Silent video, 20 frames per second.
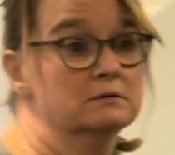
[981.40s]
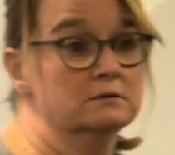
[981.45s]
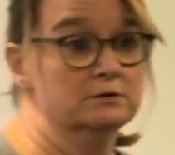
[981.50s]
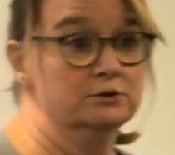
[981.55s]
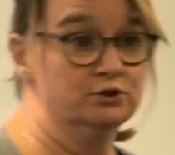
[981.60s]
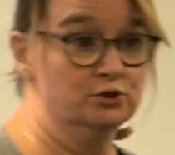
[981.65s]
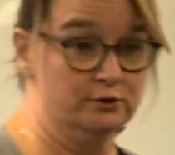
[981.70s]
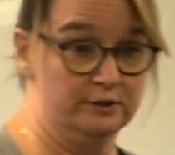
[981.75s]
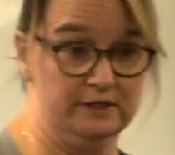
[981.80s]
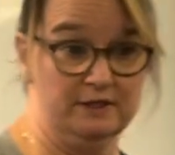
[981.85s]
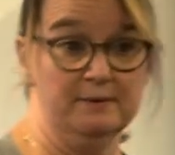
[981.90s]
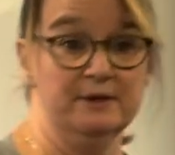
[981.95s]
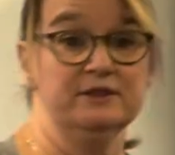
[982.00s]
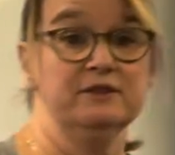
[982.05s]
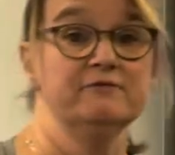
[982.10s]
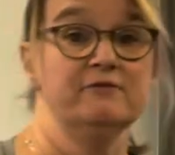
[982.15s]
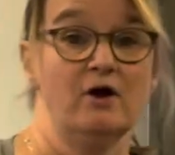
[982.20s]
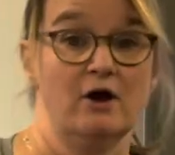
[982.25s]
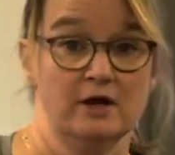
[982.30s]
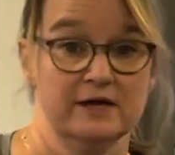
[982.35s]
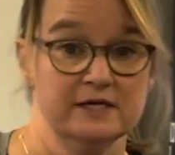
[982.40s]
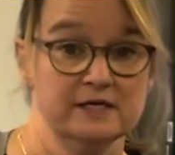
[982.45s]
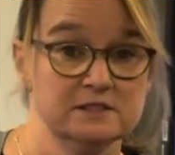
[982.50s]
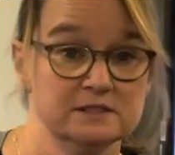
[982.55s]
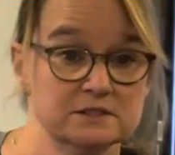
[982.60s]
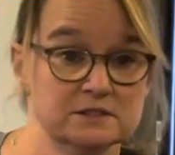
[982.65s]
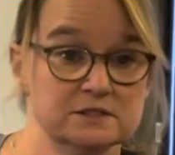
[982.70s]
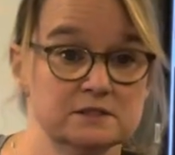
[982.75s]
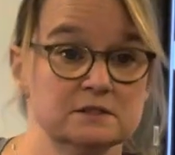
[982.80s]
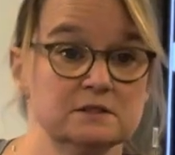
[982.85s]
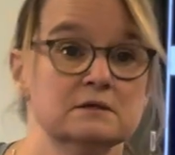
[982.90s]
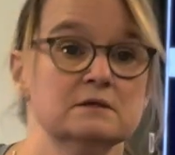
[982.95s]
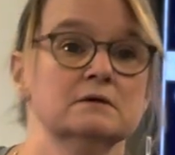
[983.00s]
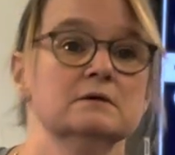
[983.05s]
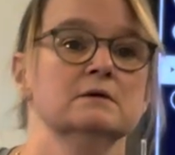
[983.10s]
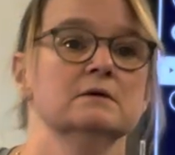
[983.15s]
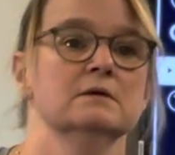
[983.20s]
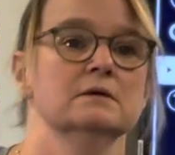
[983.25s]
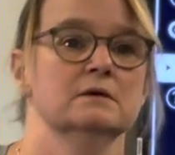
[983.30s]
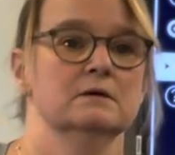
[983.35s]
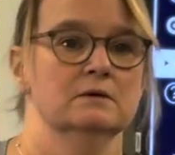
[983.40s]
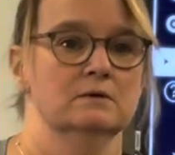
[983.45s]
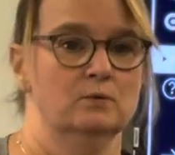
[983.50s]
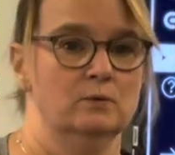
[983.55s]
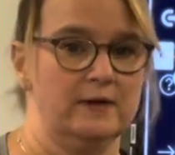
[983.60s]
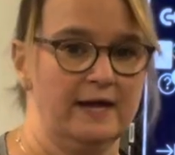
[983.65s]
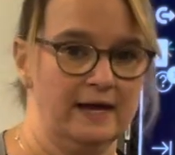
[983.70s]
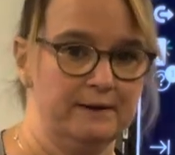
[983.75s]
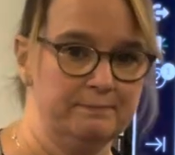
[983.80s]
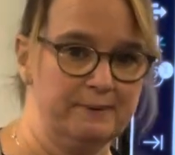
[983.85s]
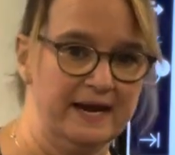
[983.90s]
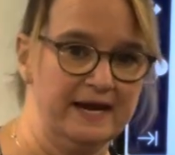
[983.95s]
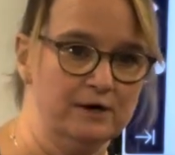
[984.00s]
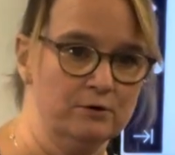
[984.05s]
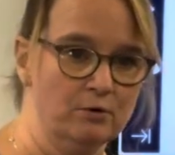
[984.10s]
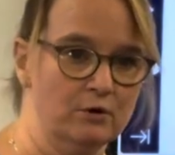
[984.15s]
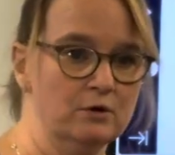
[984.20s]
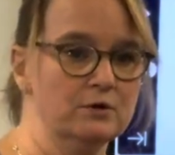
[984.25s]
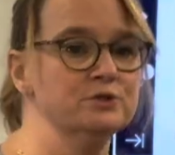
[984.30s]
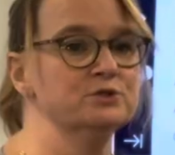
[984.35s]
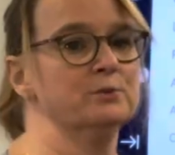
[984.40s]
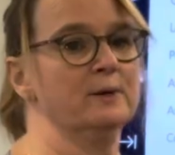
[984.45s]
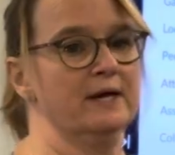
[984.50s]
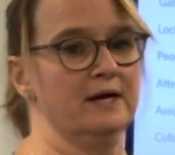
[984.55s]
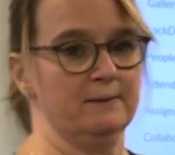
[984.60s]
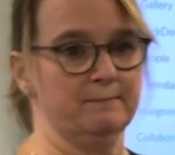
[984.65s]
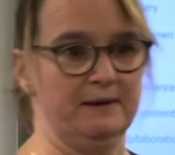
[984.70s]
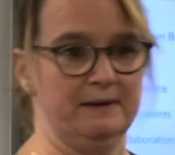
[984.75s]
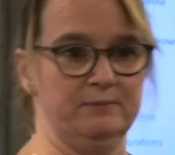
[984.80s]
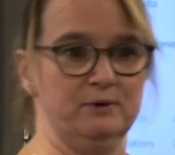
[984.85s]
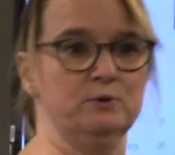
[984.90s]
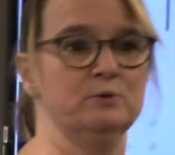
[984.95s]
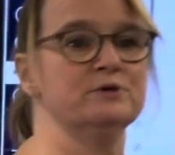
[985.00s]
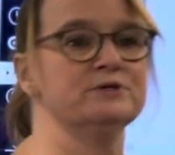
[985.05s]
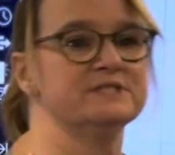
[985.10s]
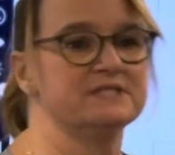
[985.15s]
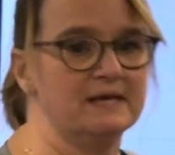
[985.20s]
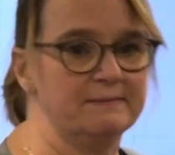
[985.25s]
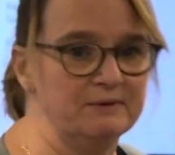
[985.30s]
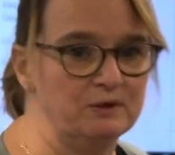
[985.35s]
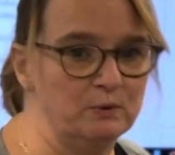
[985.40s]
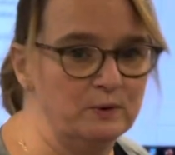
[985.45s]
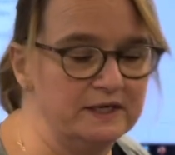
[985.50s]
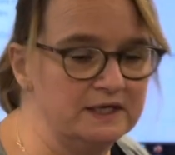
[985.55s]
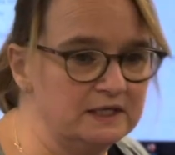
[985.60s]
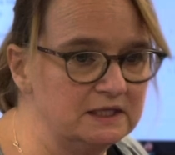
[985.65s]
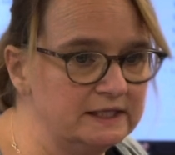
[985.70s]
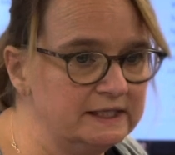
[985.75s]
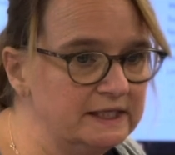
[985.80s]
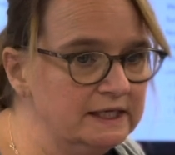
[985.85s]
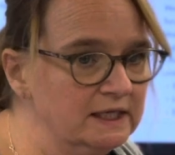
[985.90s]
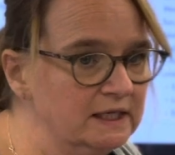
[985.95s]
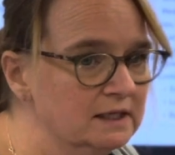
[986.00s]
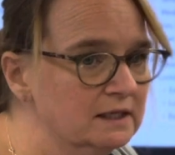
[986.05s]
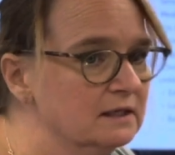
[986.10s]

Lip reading: during the month of August, we had payrolls. Maybe we're semi-monthly